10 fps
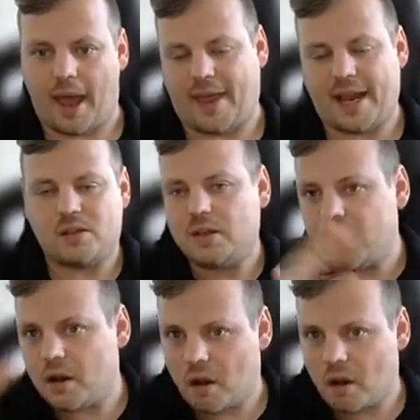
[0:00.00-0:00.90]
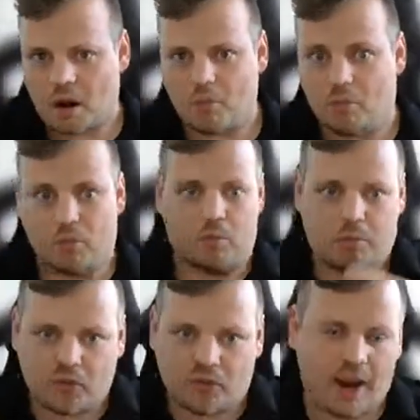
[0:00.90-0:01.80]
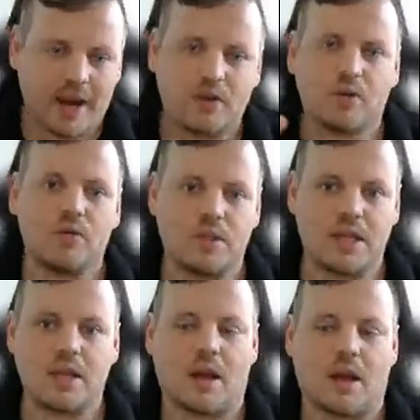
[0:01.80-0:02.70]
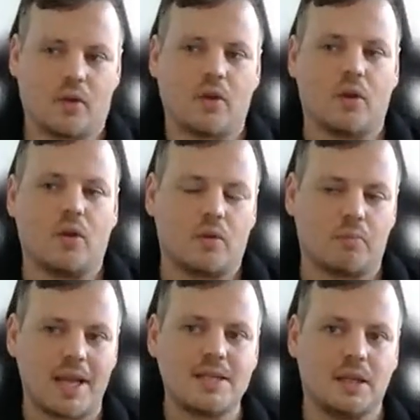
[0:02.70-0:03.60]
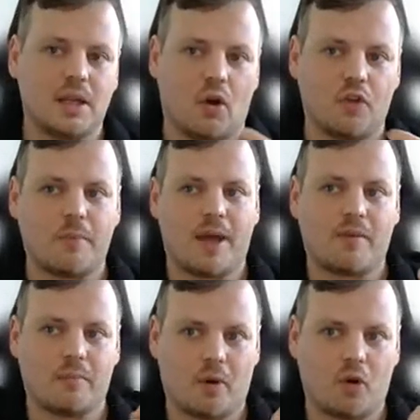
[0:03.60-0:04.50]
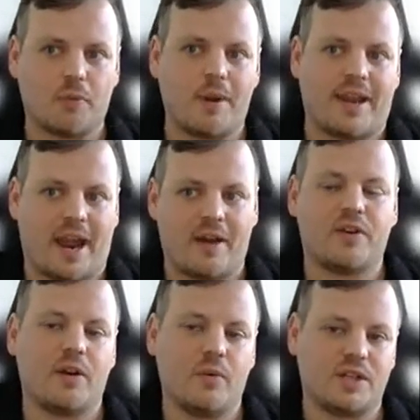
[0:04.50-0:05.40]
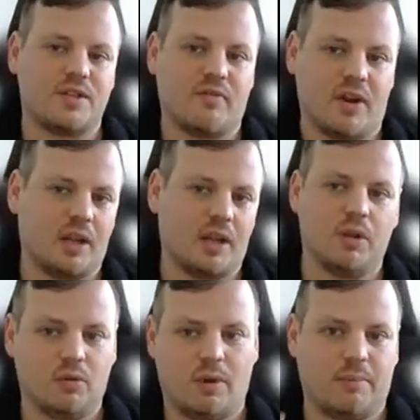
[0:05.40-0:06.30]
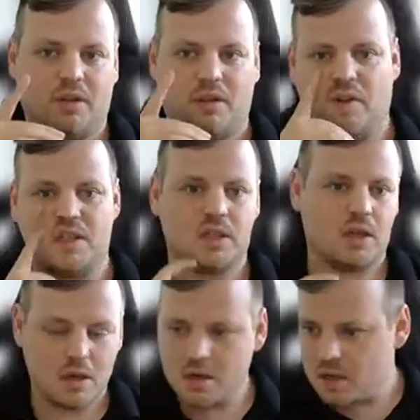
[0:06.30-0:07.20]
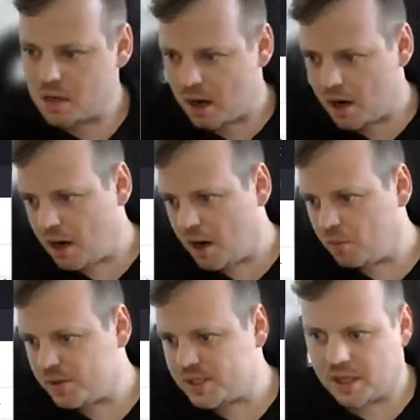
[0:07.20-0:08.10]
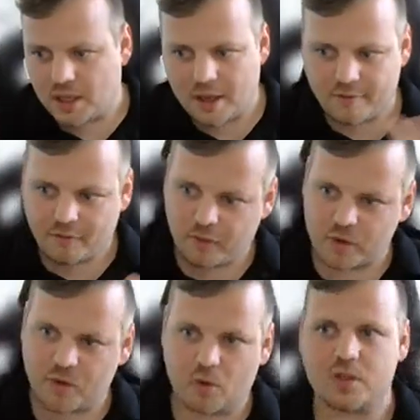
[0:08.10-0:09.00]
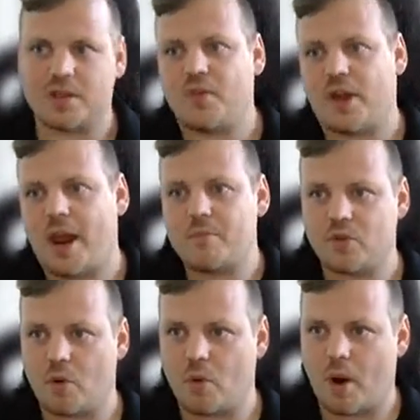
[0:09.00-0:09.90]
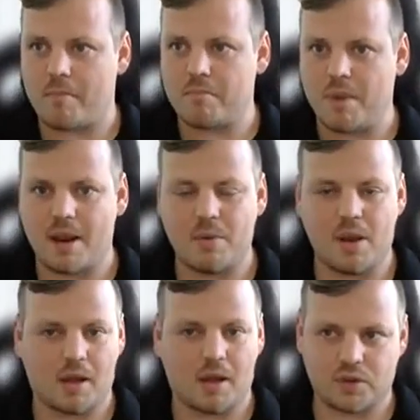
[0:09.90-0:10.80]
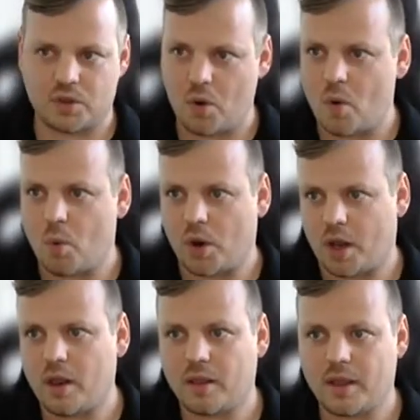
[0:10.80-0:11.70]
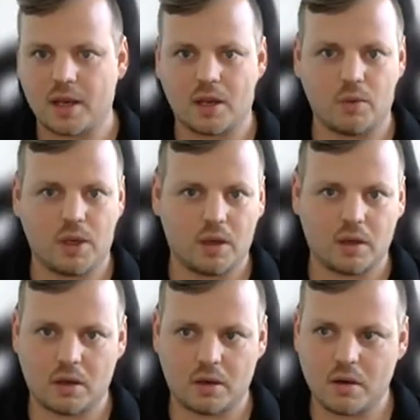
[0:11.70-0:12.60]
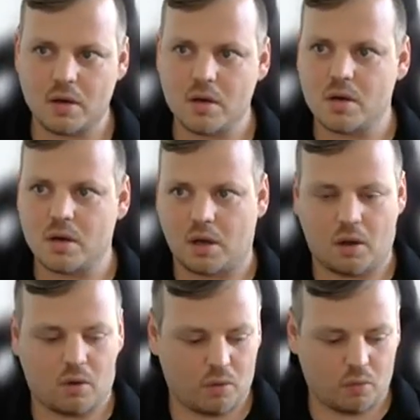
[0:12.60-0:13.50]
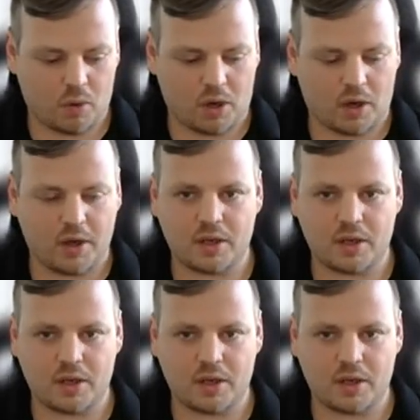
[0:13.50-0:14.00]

and actually try to see. You can basically automate everything which is available in the web interface. We still have some time, so maybe I'll show you one other thing that we can, one other